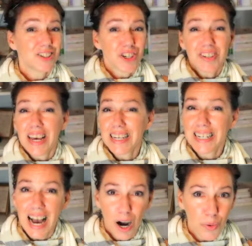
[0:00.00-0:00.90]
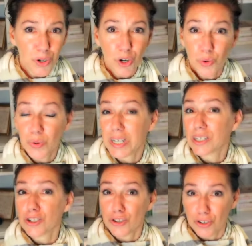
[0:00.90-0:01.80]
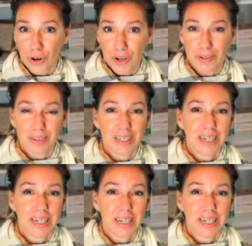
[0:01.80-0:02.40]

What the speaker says: Just take an hour a week to start.